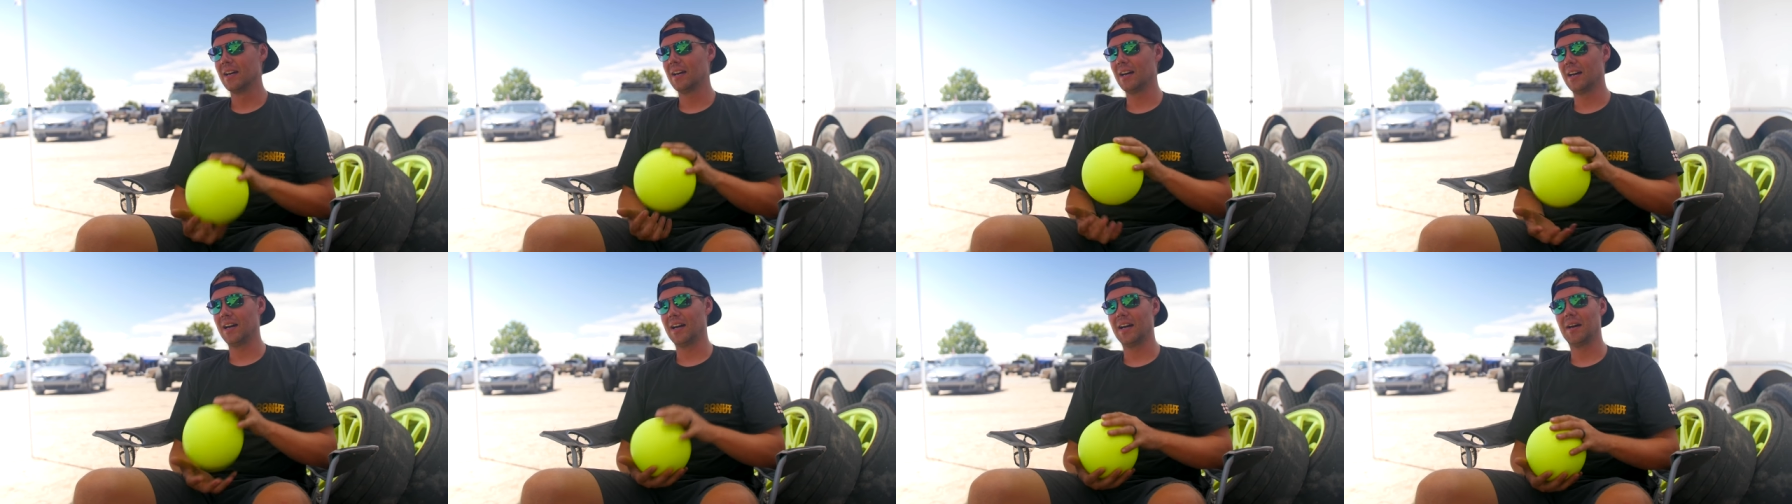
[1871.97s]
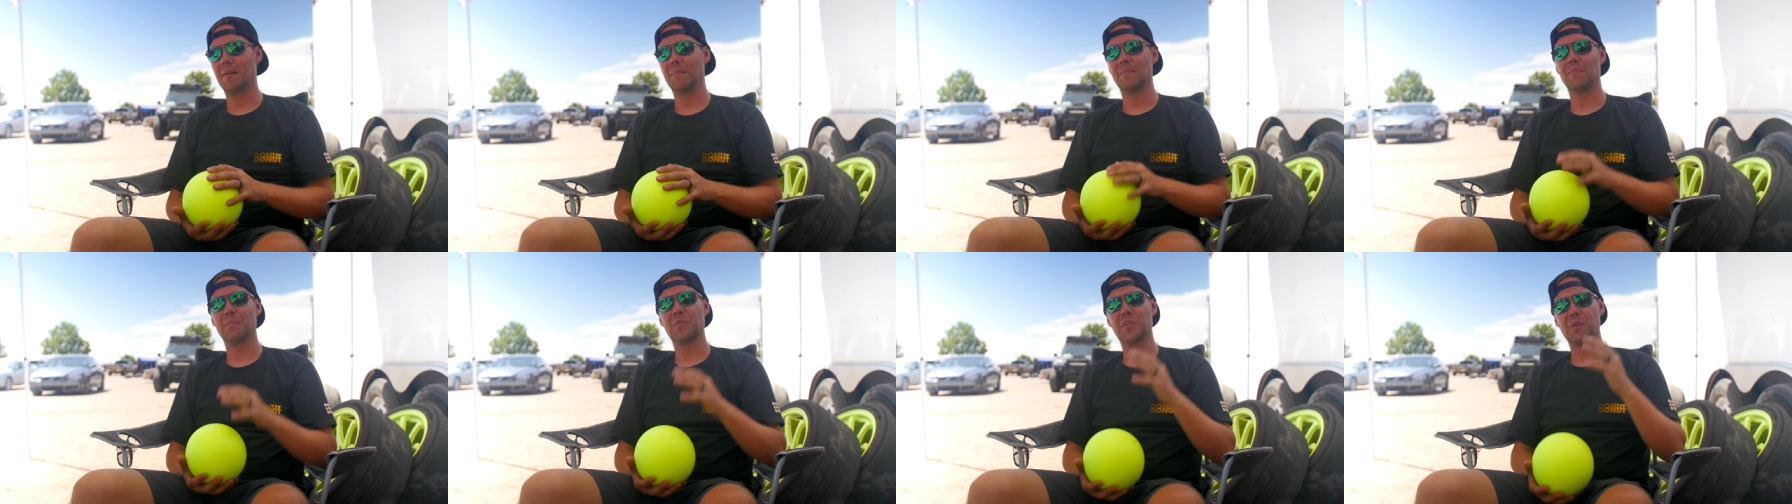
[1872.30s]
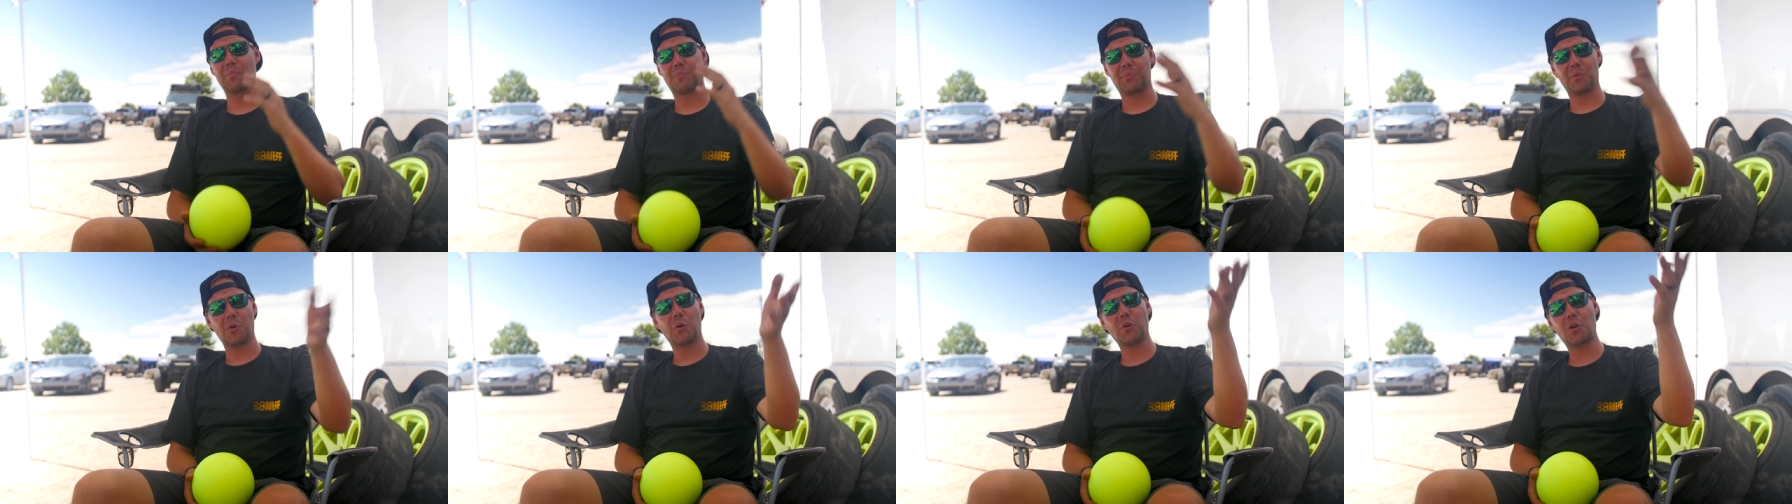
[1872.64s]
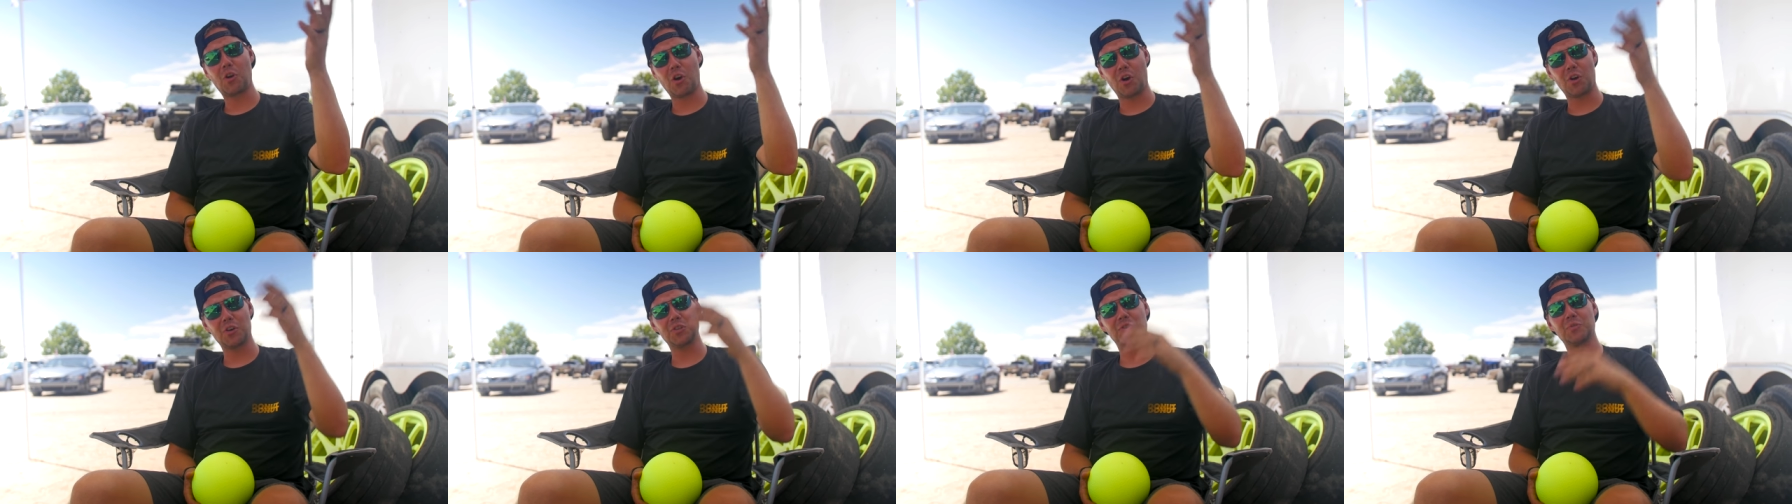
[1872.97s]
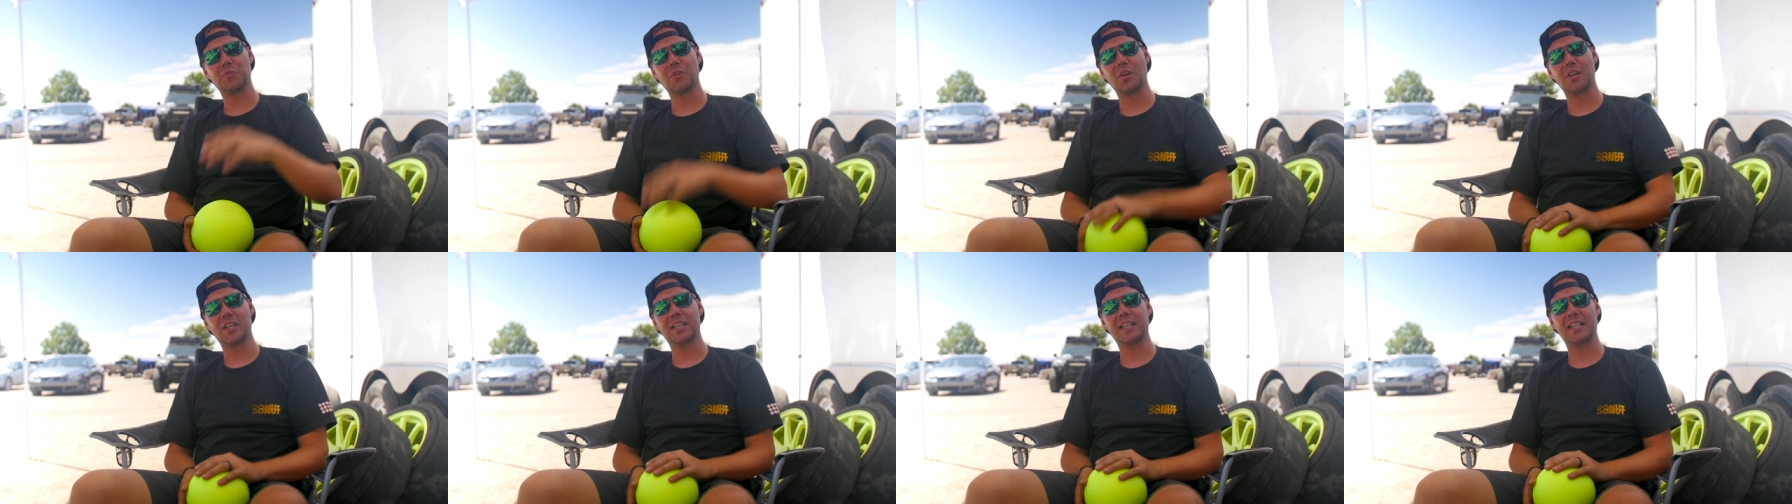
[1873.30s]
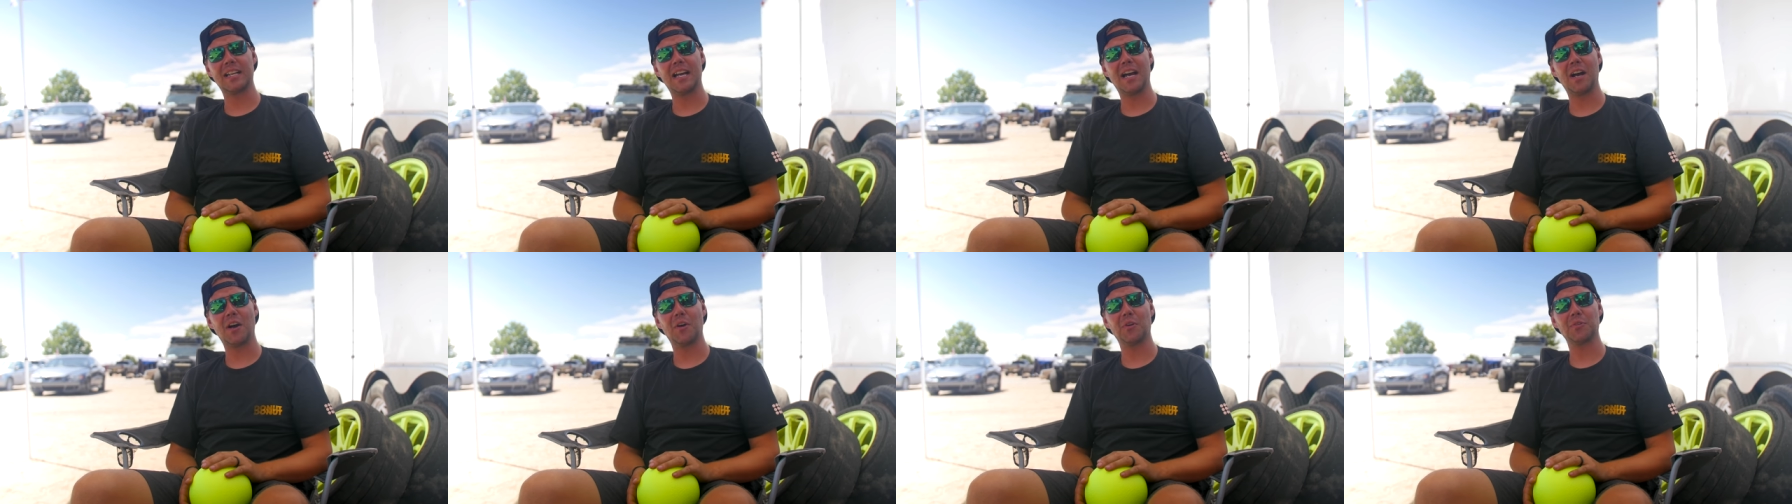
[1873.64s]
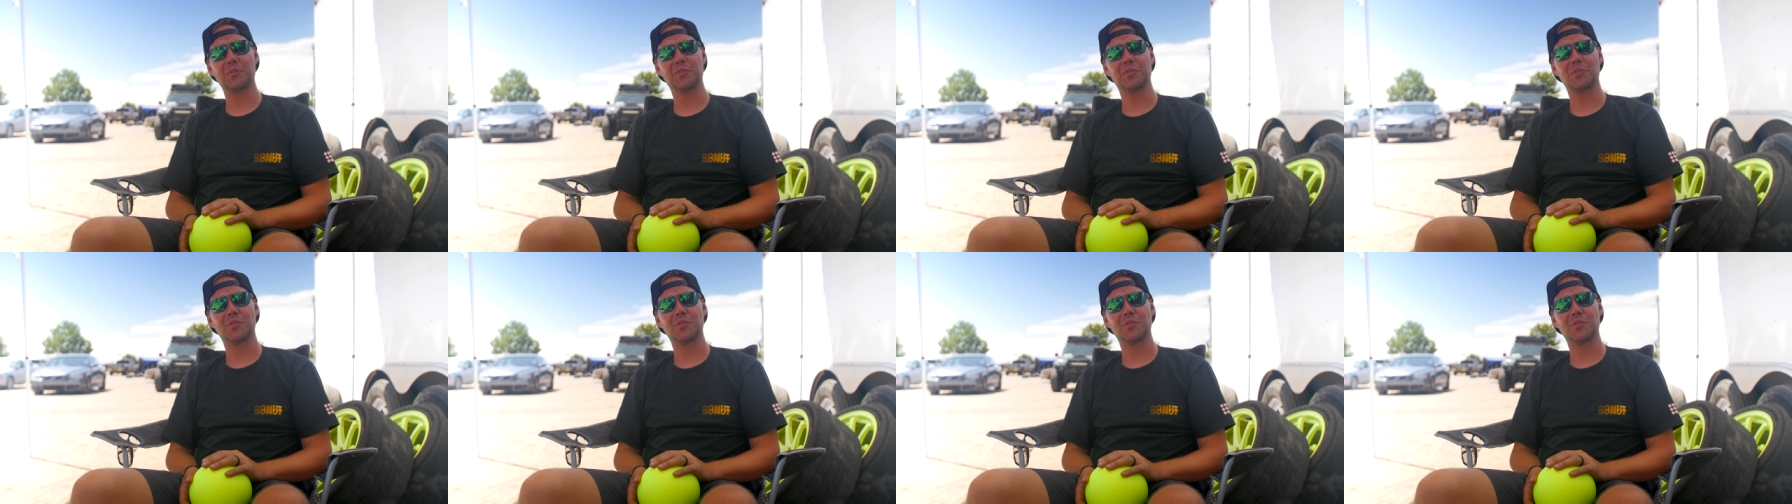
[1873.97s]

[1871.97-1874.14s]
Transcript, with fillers: Uh, the pro car is running now,